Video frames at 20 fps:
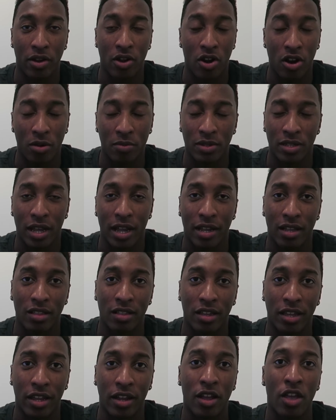carb
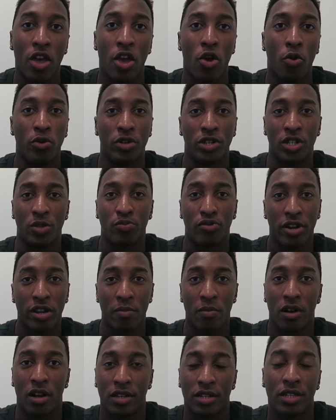cycling, which is pretty
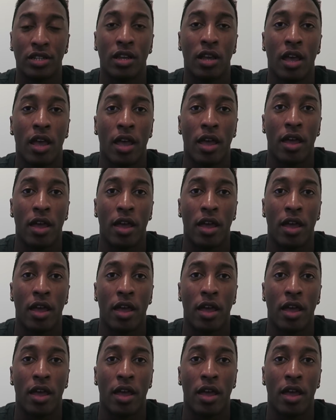much